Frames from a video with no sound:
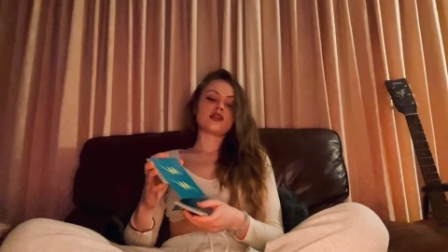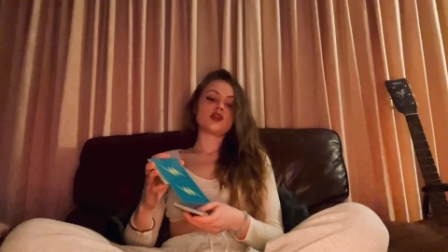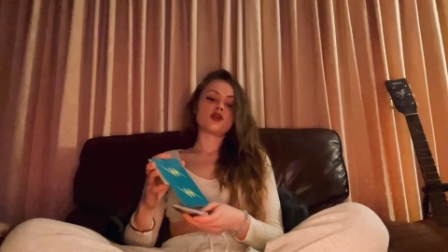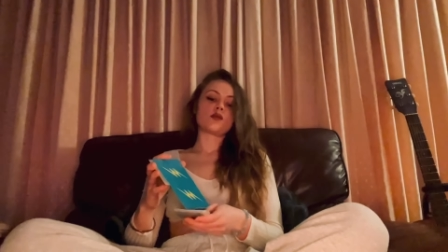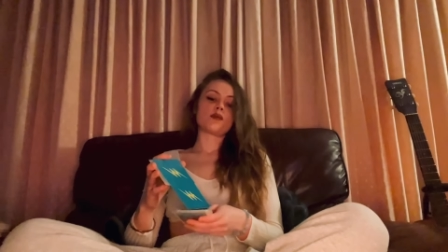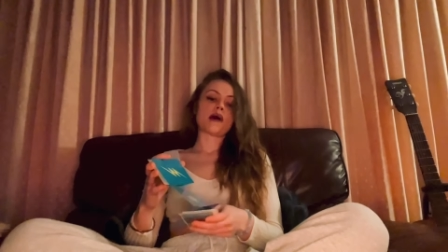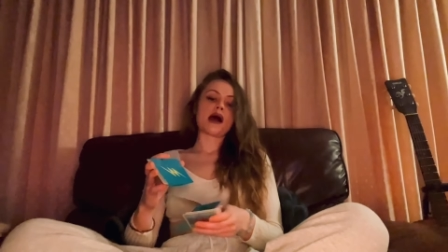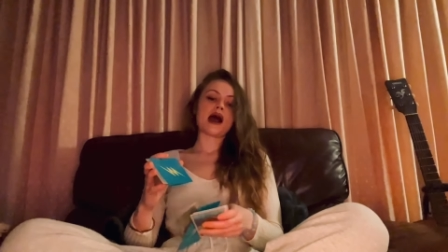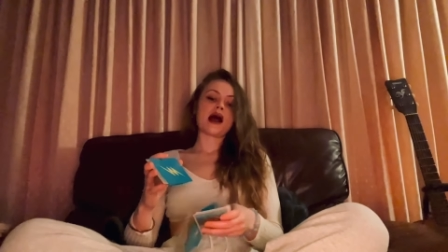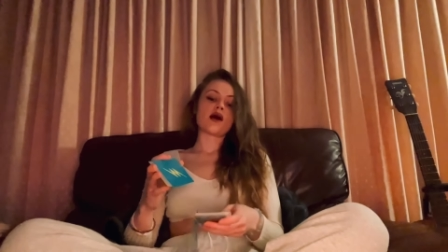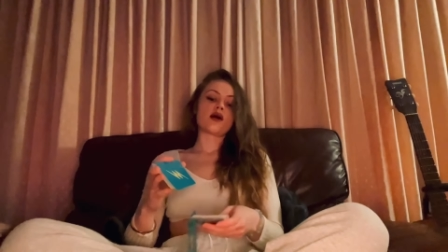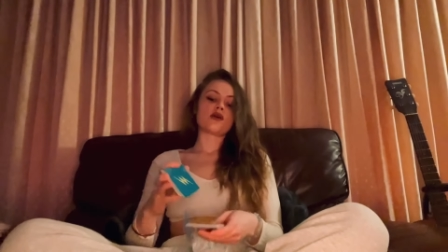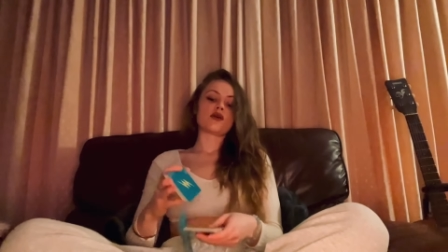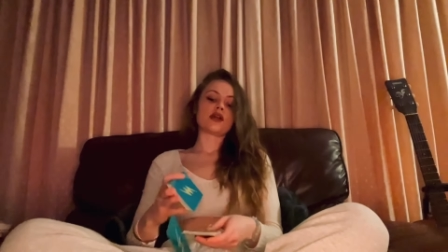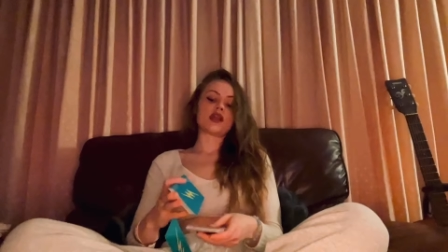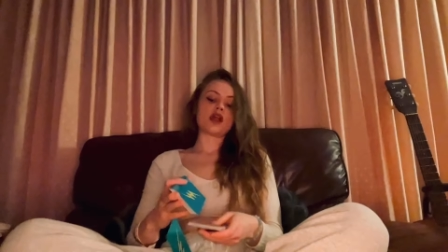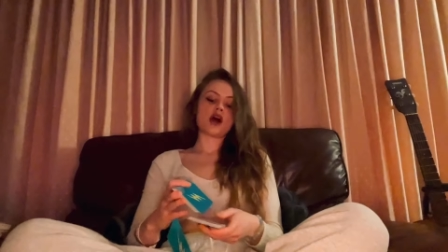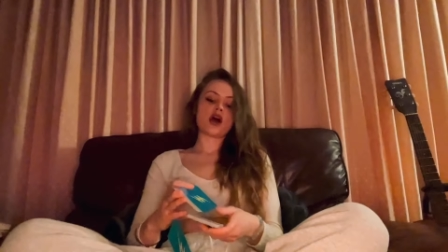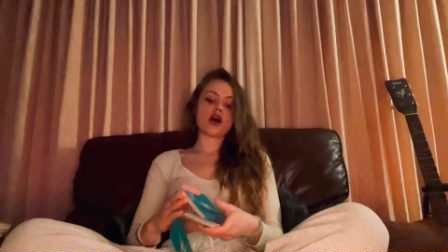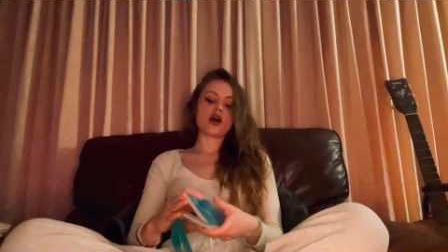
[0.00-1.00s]
in your power
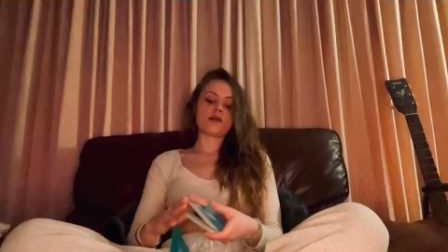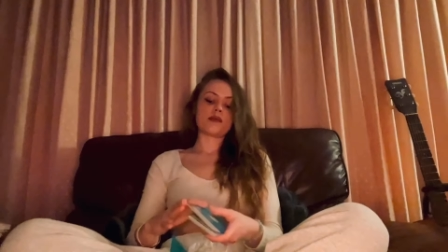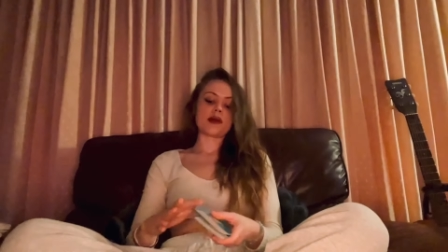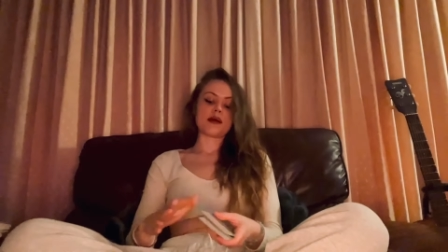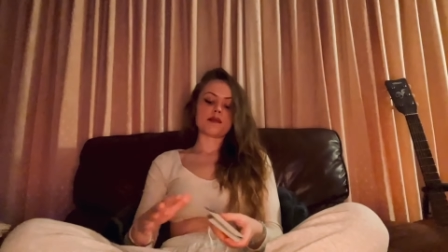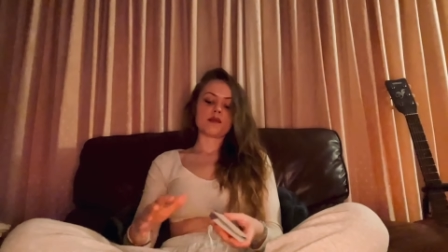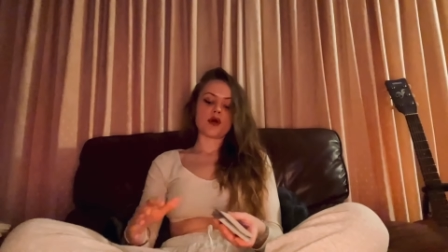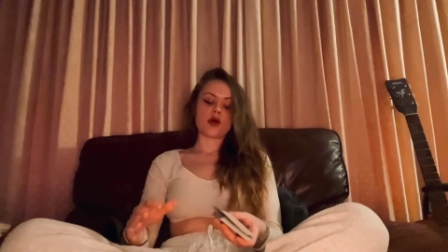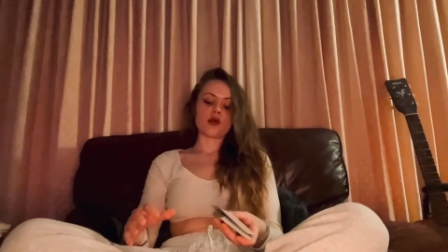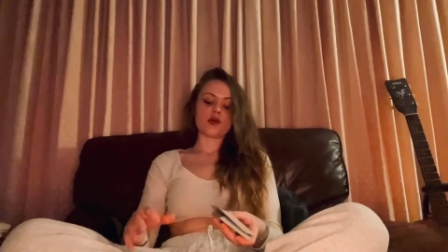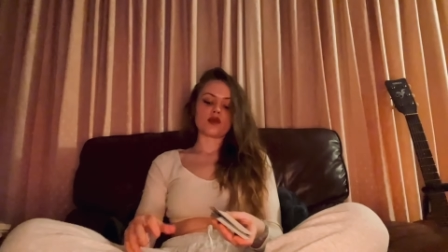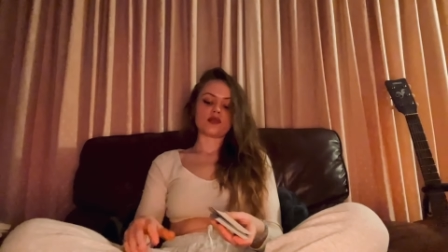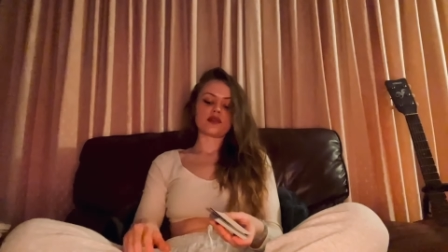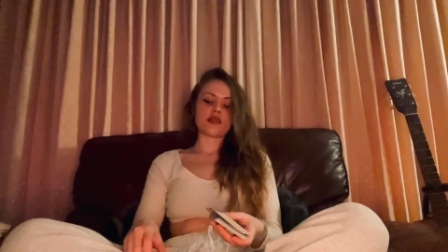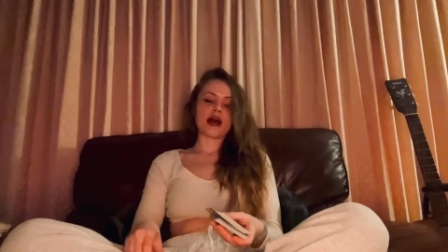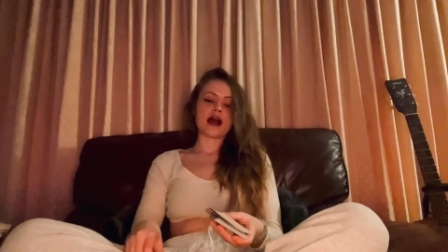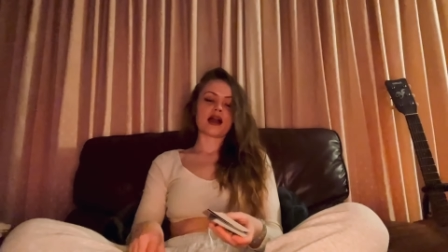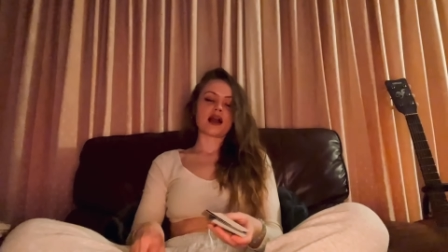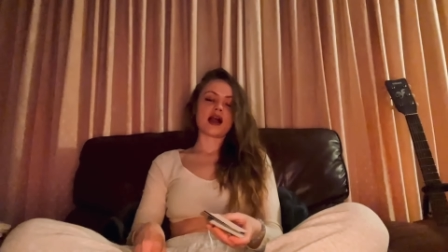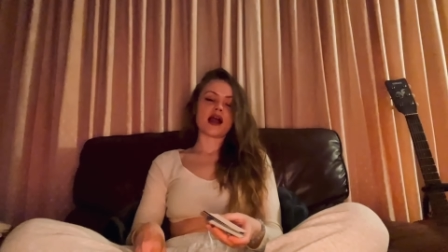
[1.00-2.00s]
in hermit mode,
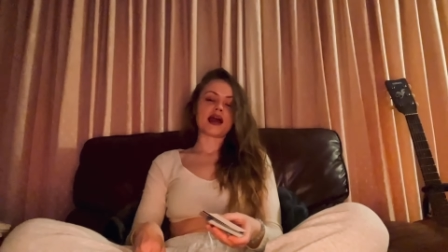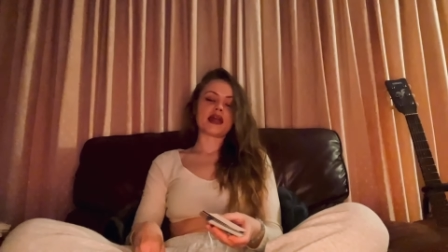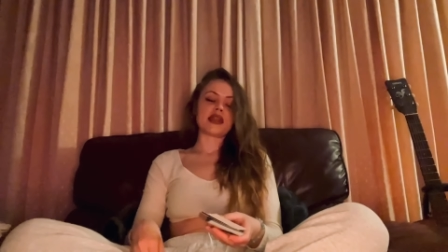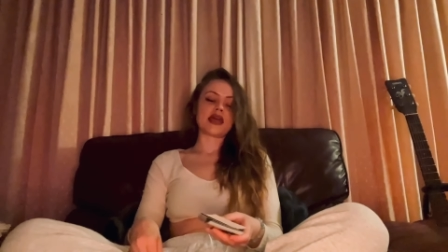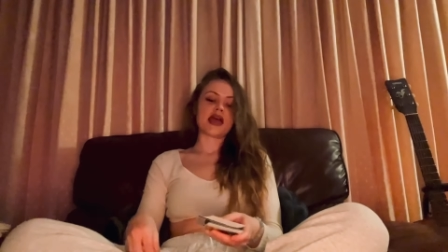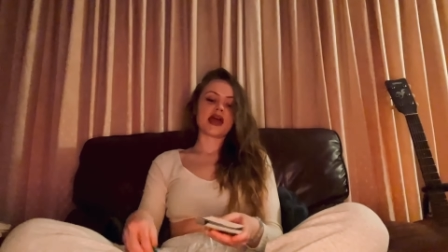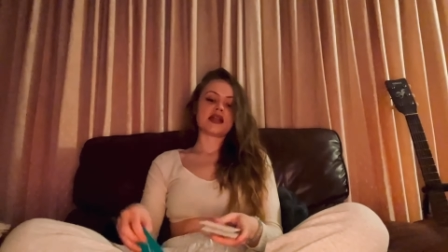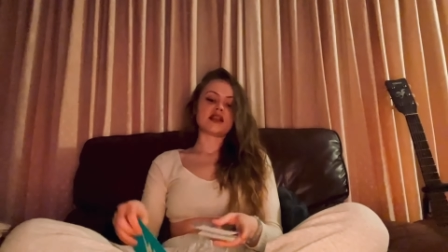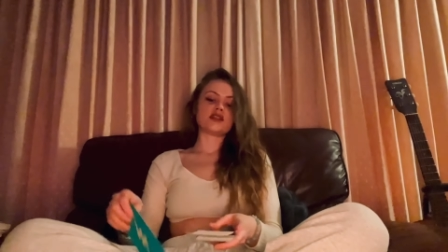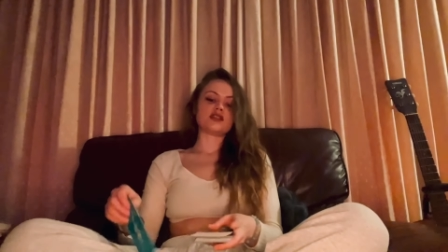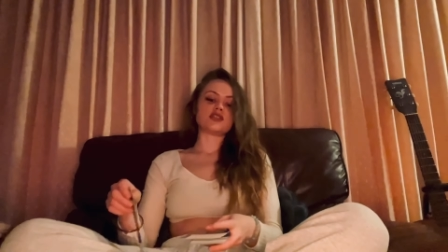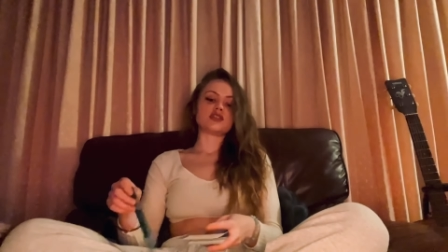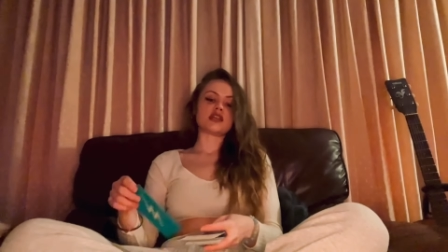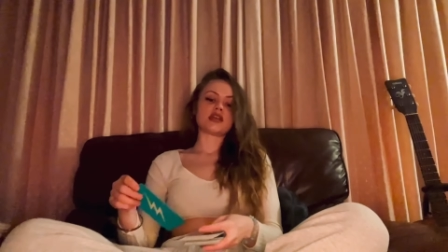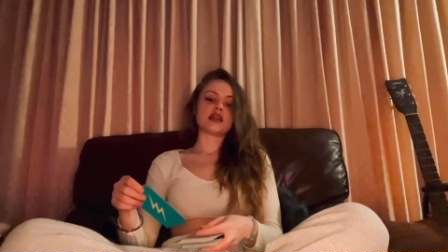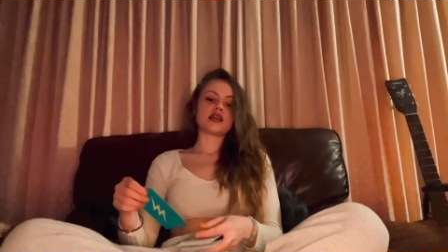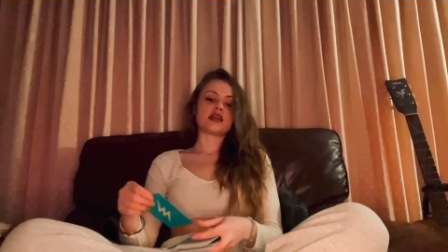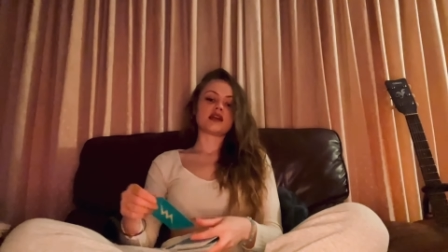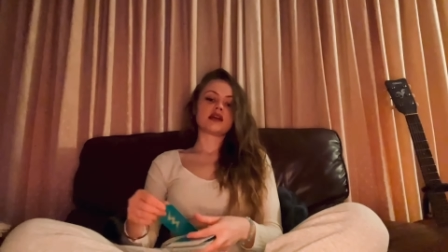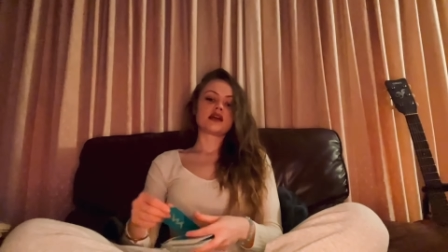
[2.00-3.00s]
that kind of
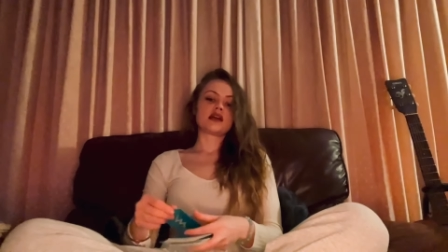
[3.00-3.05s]
energy.